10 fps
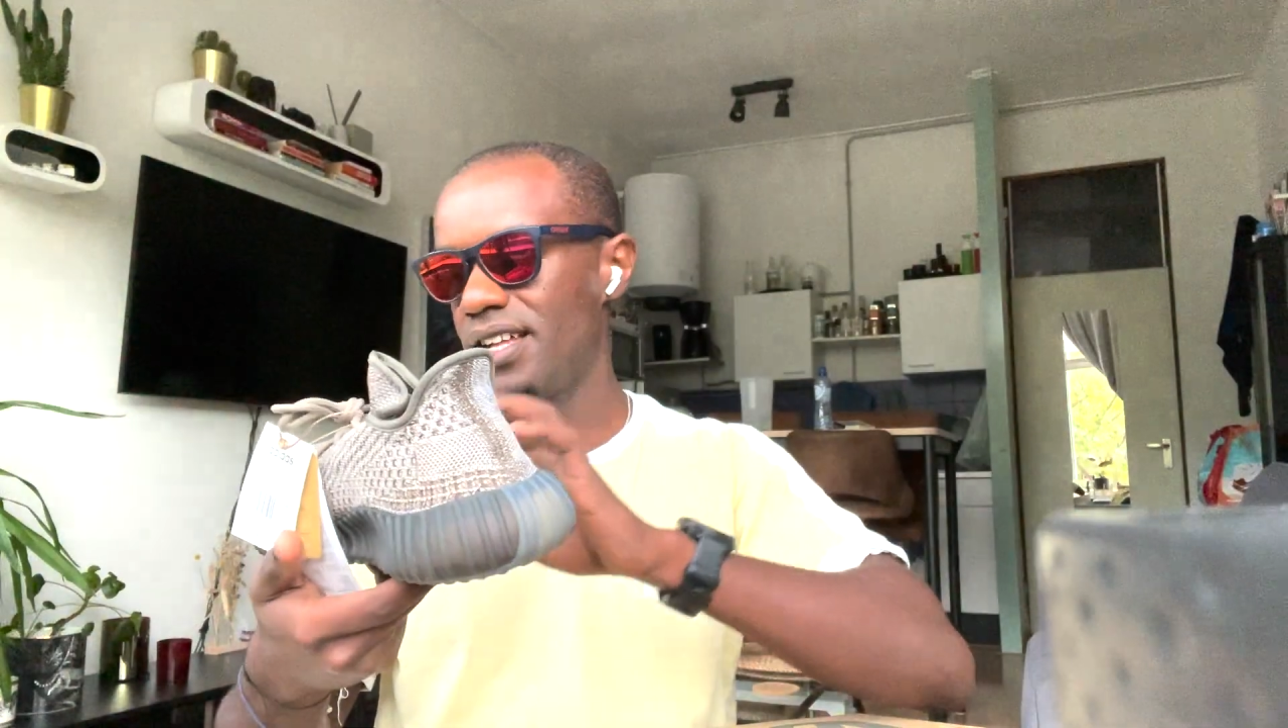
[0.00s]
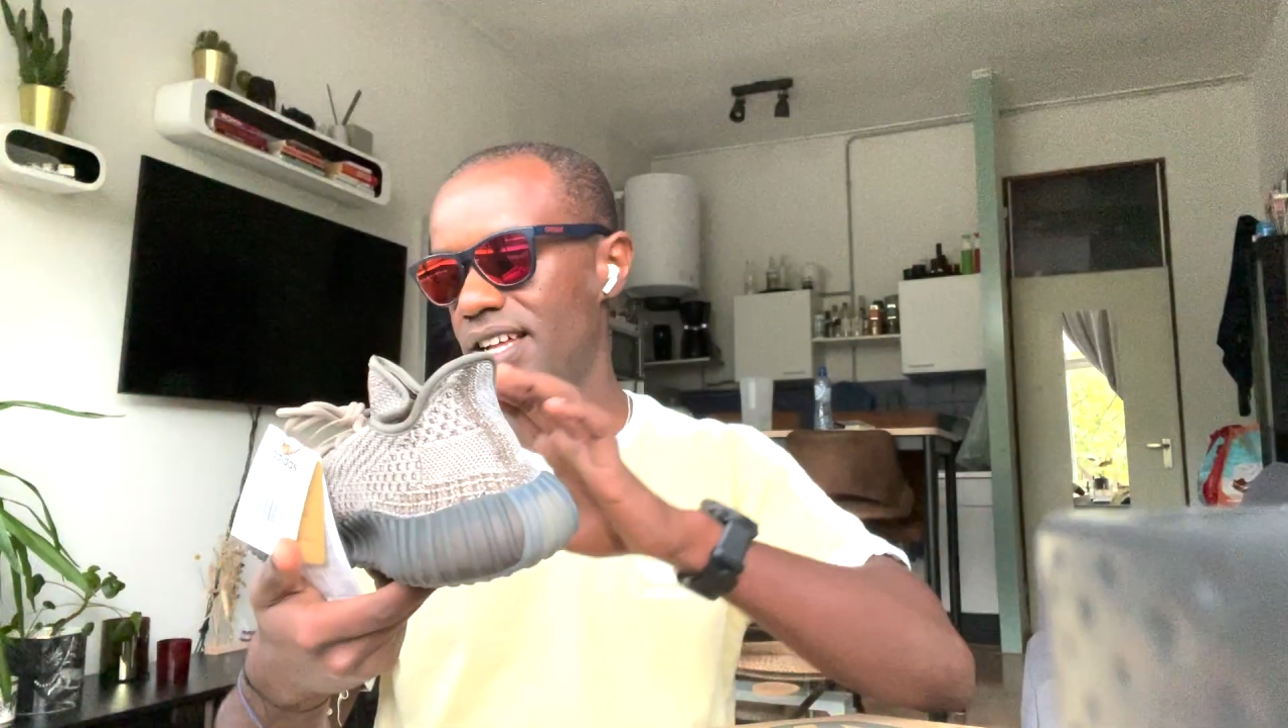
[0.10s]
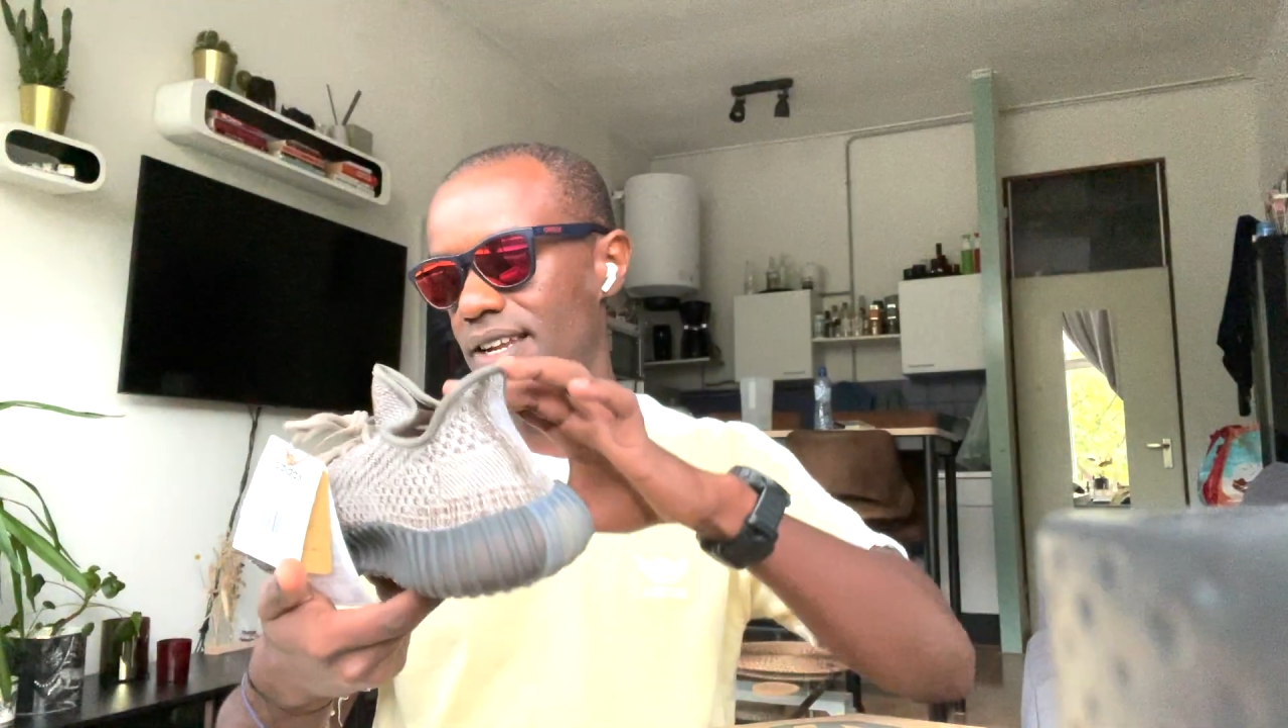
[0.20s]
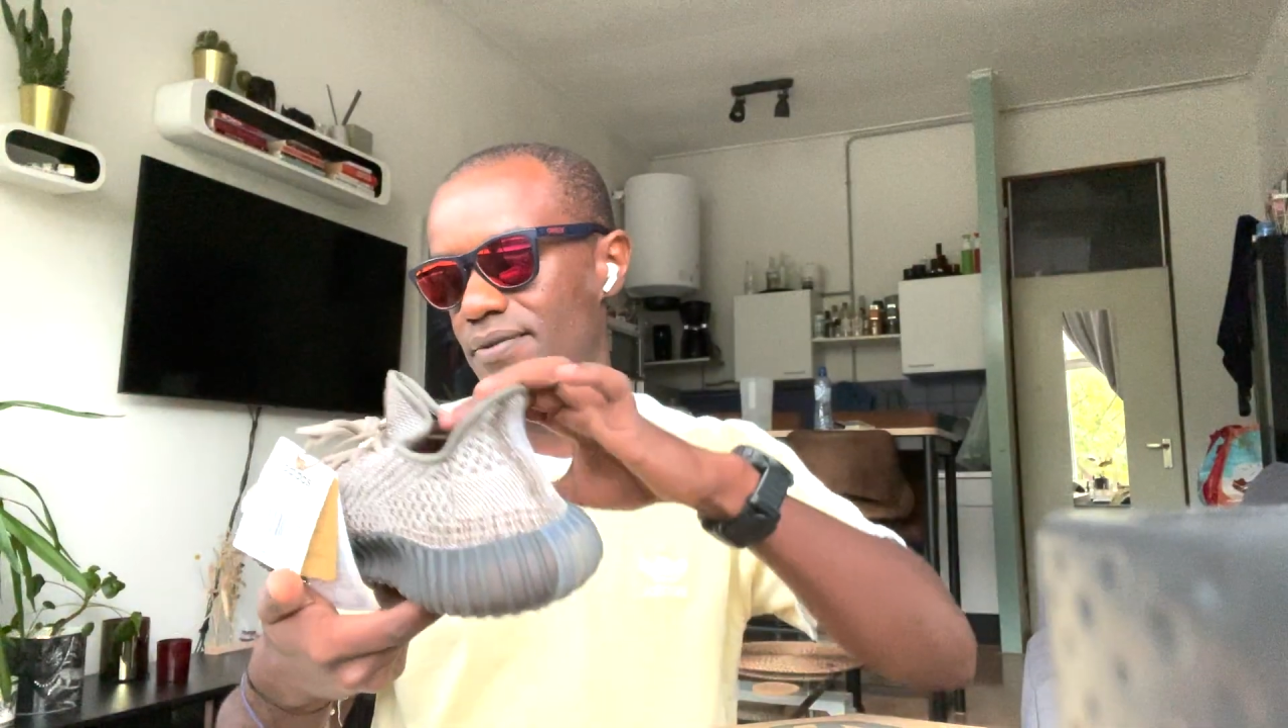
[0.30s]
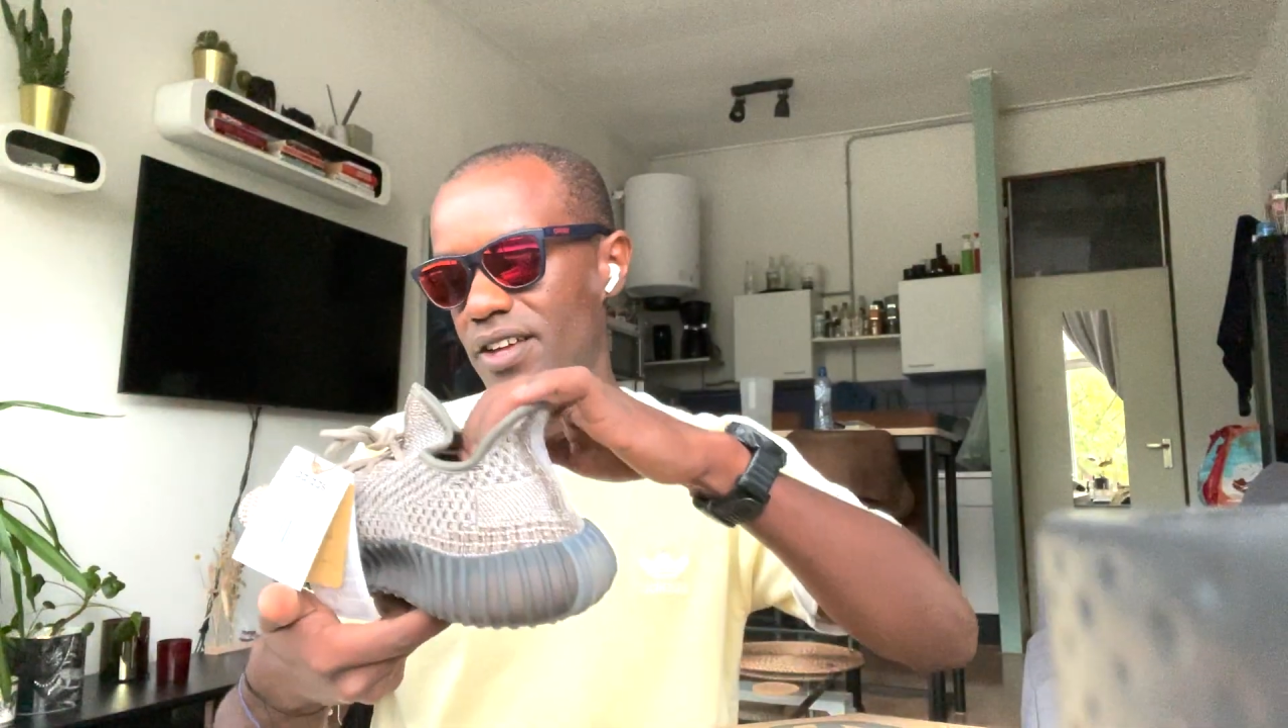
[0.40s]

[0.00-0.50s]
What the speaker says: I love the